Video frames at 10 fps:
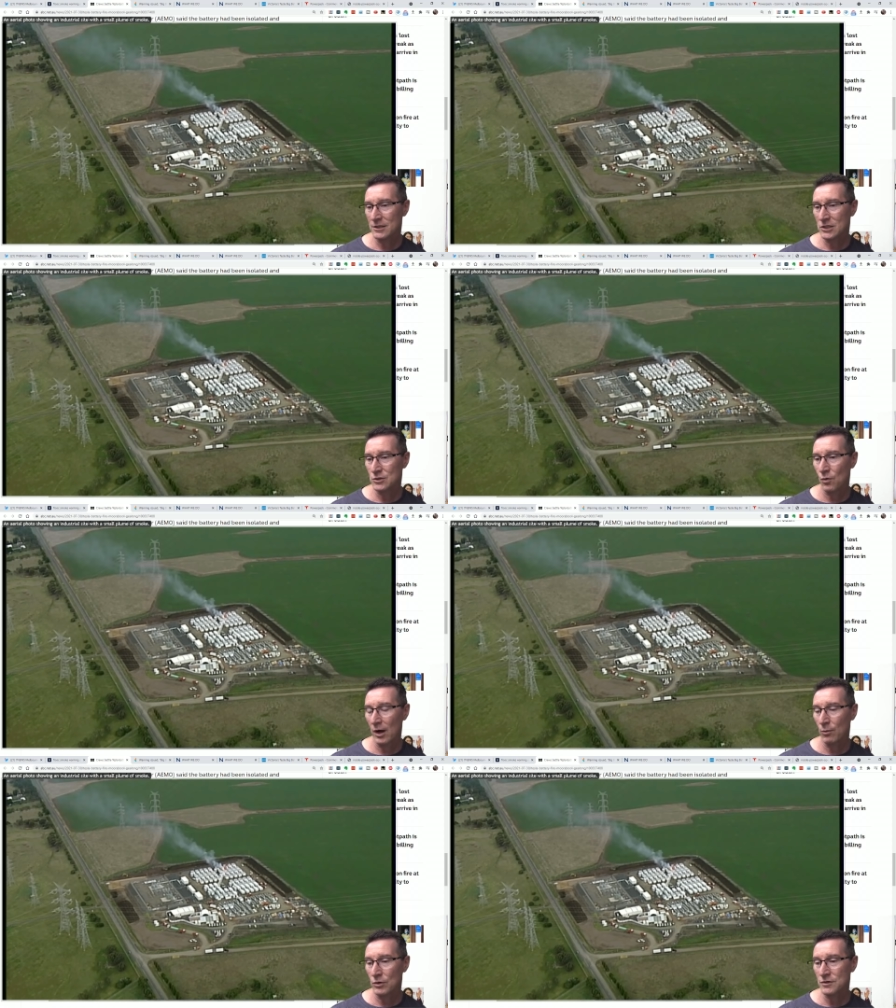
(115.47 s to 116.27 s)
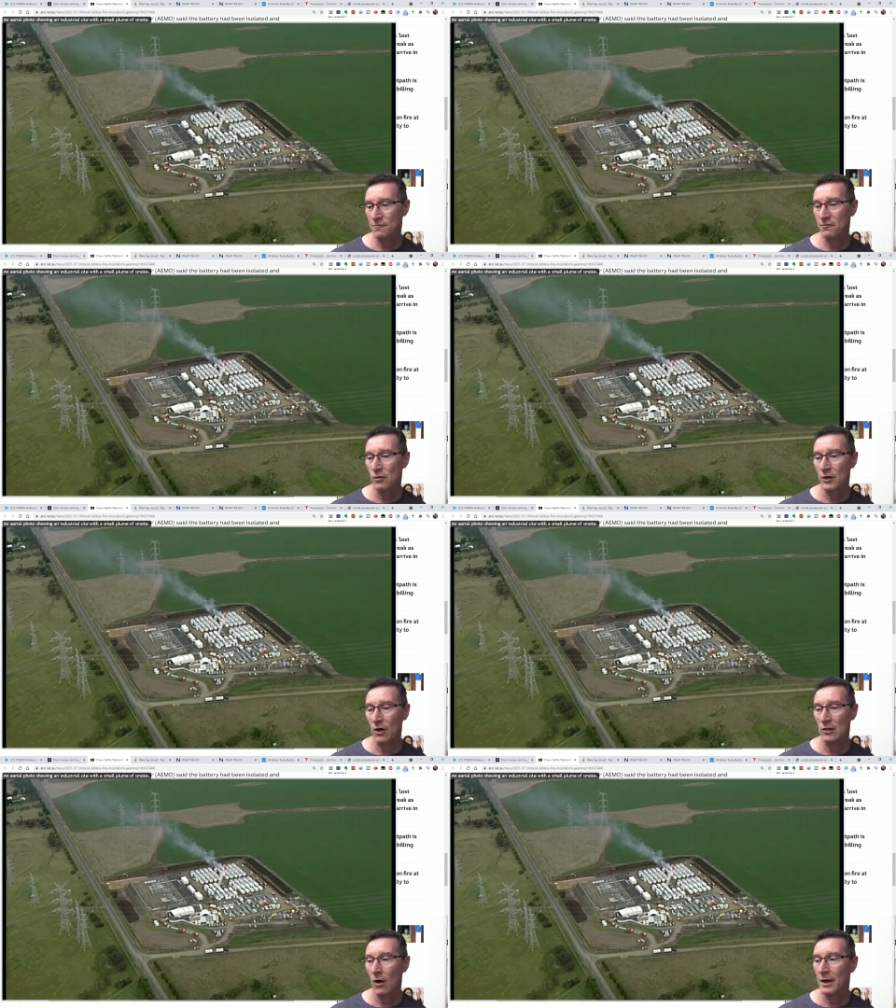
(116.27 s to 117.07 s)
This is why it wasn't fully
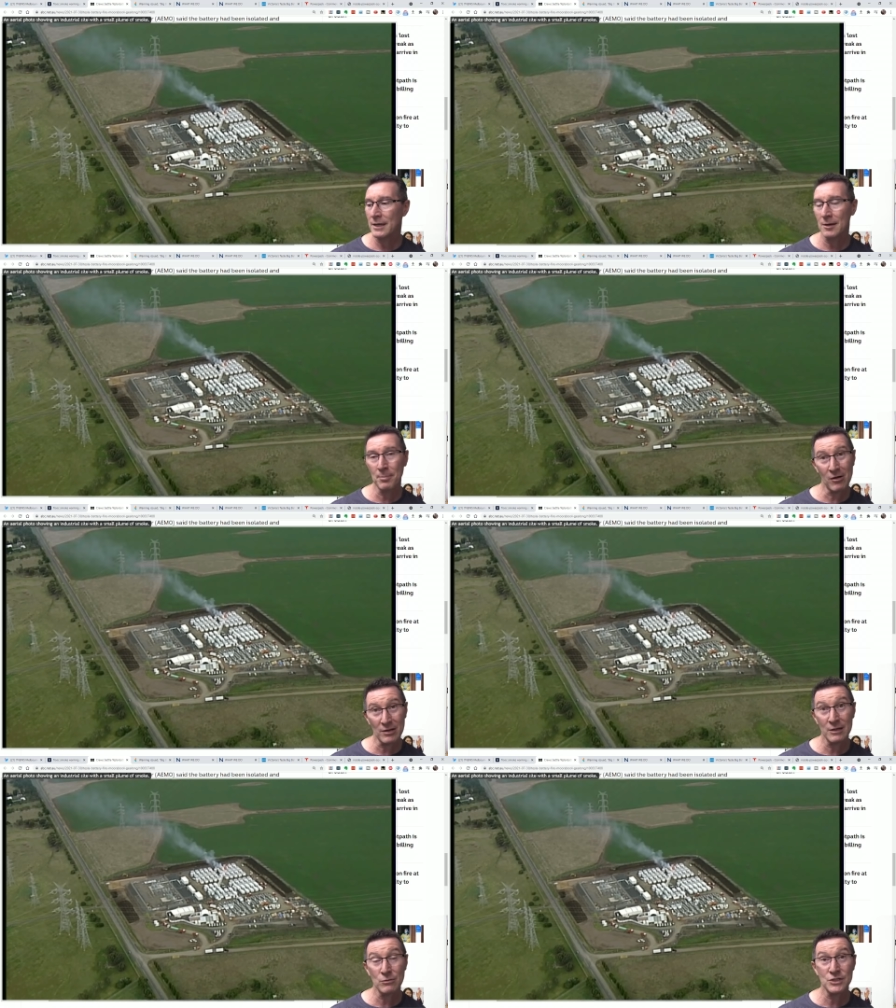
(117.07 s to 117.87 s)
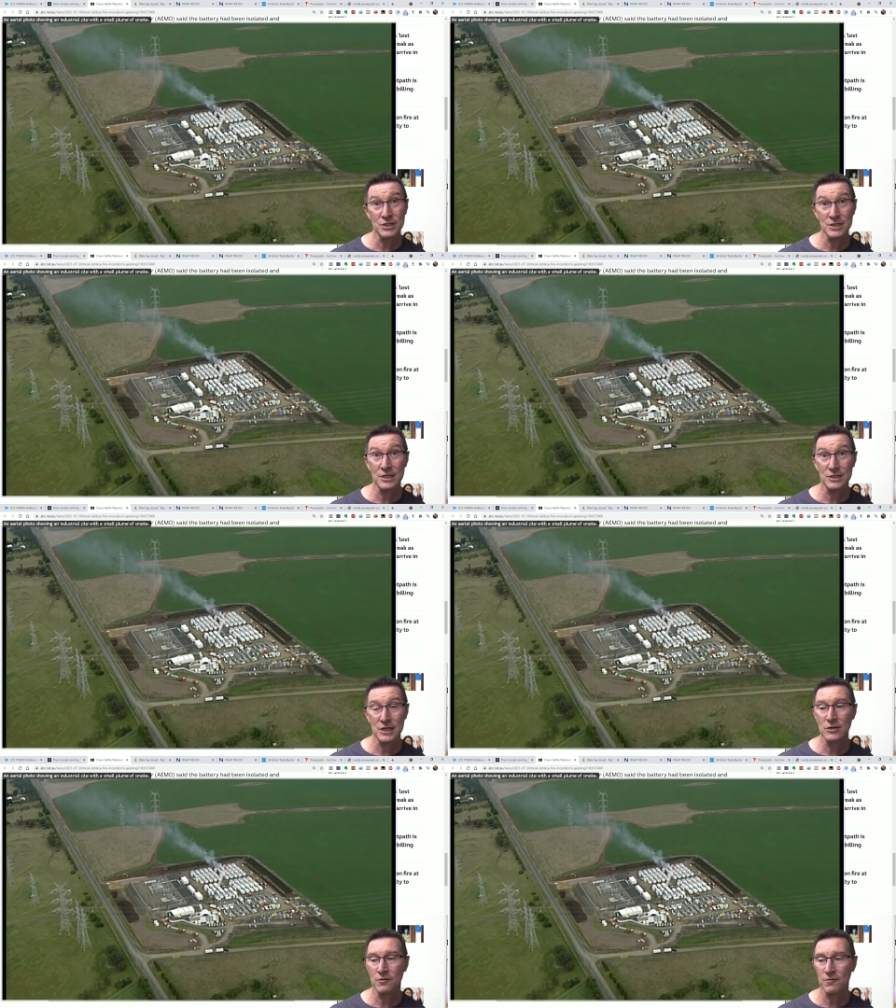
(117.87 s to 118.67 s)
online yet. Apparently, it was
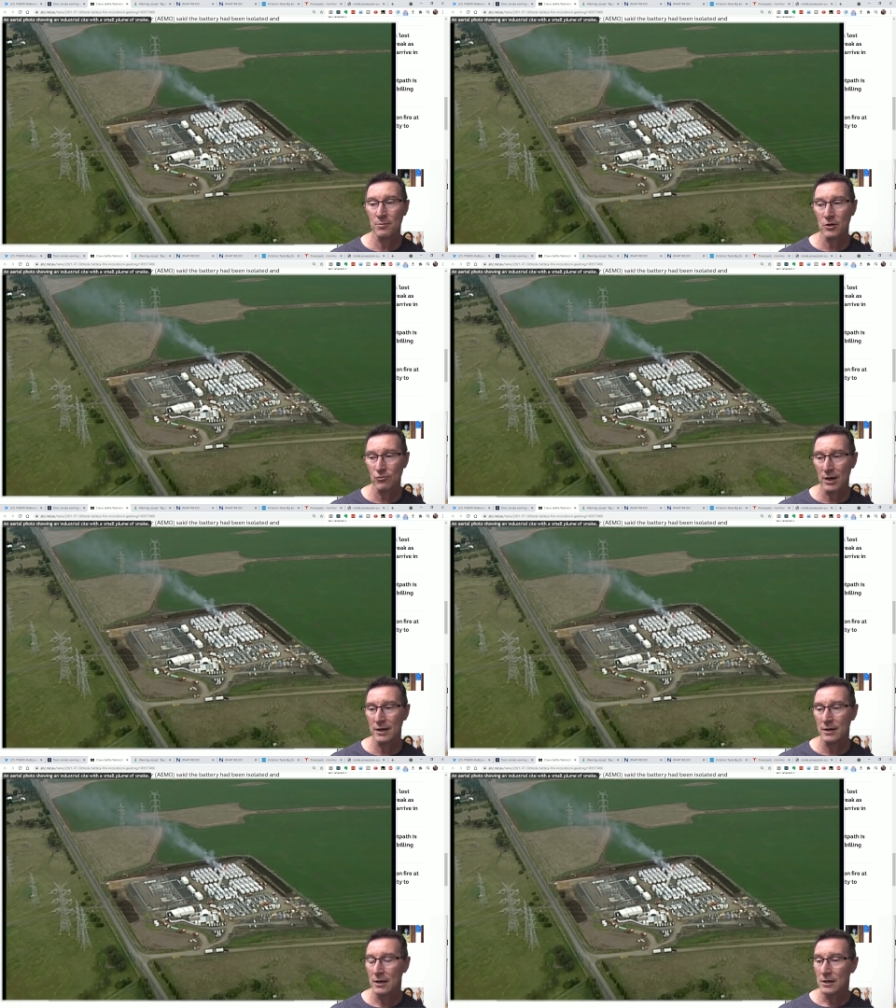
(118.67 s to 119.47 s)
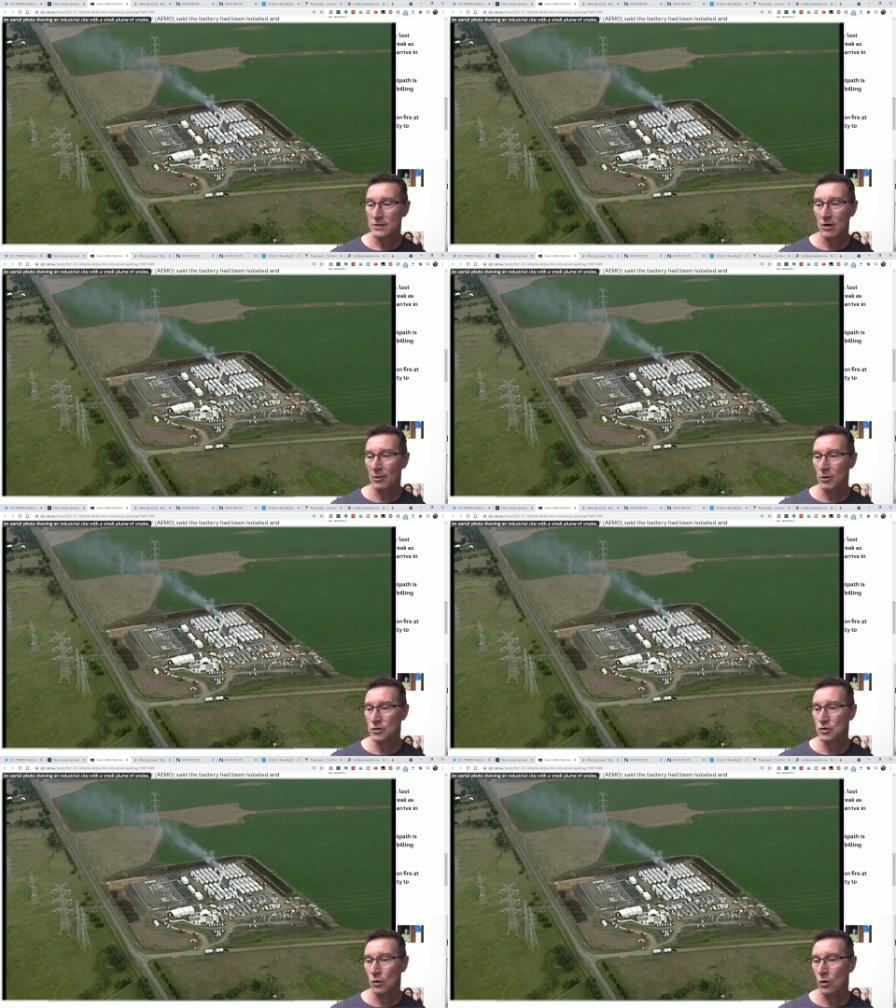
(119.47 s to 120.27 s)
discontinued from the grid, so I'm
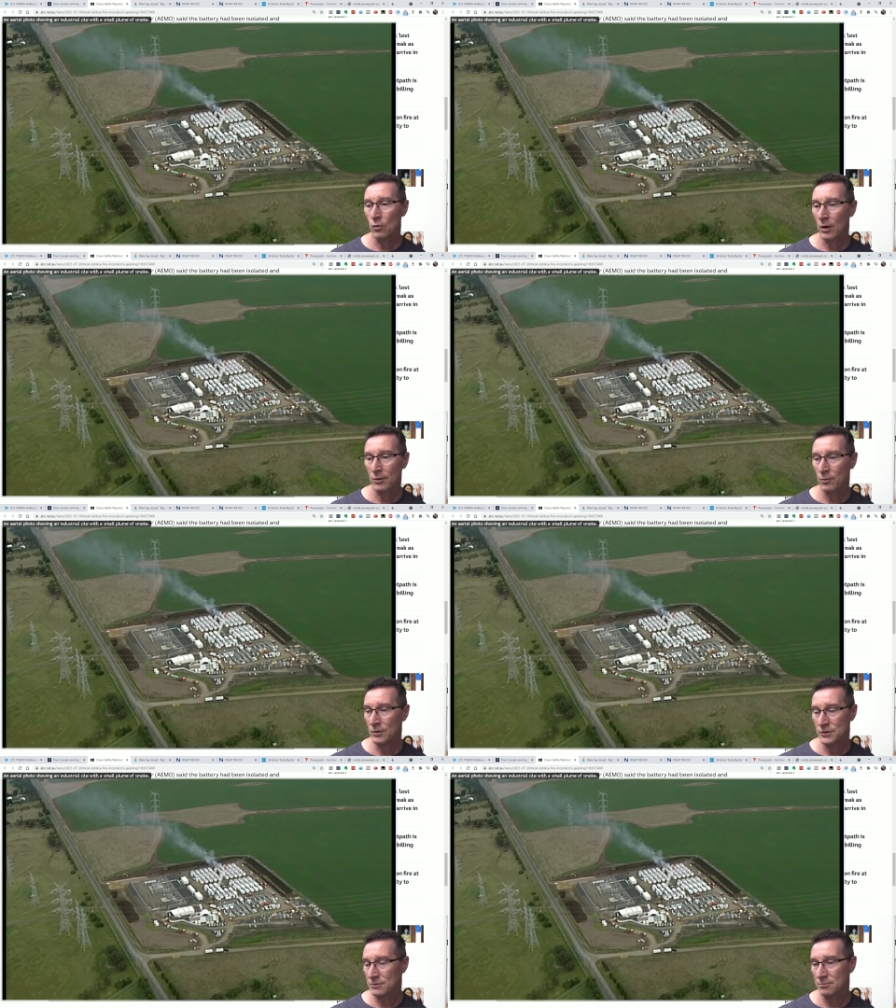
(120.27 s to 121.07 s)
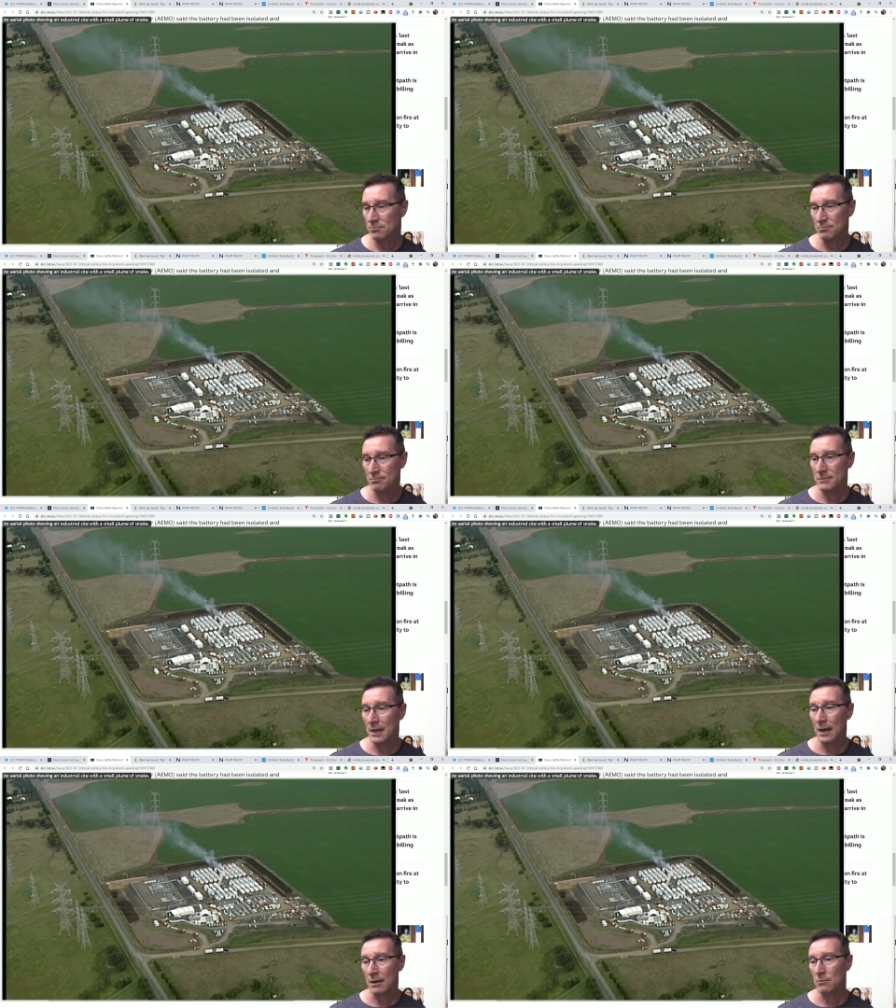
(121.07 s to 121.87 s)
not sure what it was. Yeah,